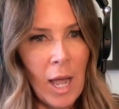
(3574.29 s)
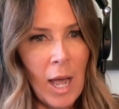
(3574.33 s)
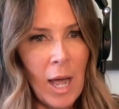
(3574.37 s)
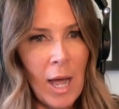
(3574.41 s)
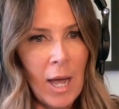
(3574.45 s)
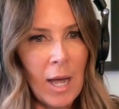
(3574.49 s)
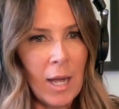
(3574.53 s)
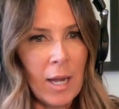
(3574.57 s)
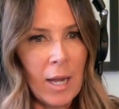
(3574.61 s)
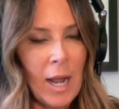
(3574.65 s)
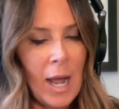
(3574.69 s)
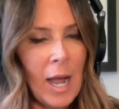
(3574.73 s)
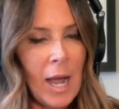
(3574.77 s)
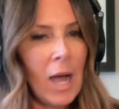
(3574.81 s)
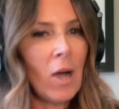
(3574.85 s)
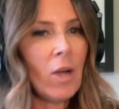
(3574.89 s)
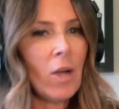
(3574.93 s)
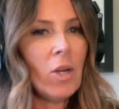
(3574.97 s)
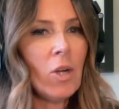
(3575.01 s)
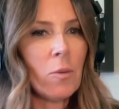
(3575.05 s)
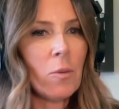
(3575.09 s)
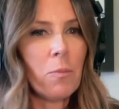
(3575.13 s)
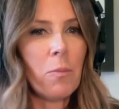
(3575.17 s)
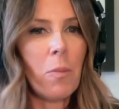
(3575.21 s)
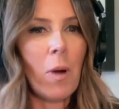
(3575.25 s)
at how
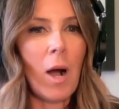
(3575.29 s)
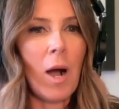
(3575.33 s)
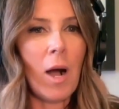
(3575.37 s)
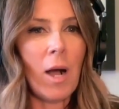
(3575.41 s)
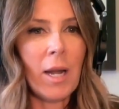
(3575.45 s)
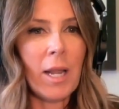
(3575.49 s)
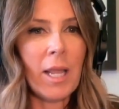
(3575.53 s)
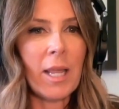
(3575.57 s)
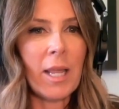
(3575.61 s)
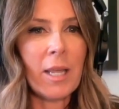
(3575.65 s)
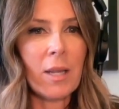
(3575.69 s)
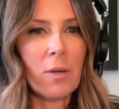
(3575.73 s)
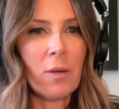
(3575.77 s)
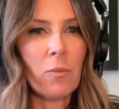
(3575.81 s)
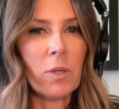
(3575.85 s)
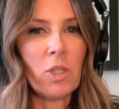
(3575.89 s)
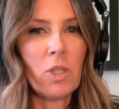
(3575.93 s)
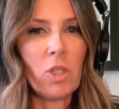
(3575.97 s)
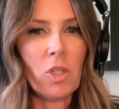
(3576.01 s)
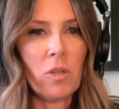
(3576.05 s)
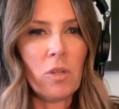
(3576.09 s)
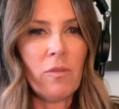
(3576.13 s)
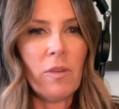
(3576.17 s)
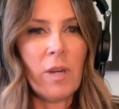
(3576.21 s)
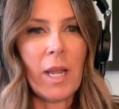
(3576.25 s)
your body can
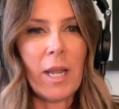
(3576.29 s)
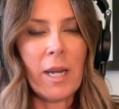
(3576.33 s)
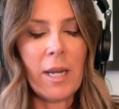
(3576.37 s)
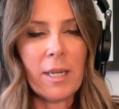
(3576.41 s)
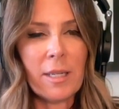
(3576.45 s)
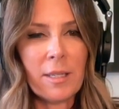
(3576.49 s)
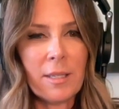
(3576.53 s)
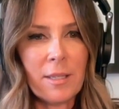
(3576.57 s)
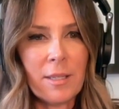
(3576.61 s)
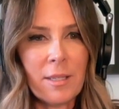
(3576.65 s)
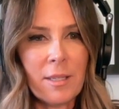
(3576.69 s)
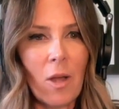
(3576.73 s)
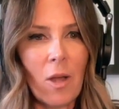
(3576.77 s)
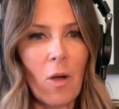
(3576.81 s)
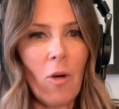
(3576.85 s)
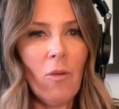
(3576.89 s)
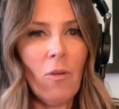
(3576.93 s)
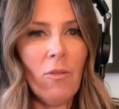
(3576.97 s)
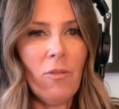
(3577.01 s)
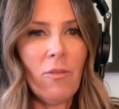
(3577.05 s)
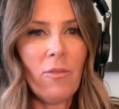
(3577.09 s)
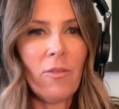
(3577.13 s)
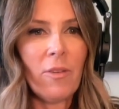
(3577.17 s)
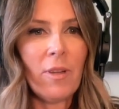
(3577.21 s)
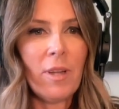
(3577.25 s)
rejuvenate itself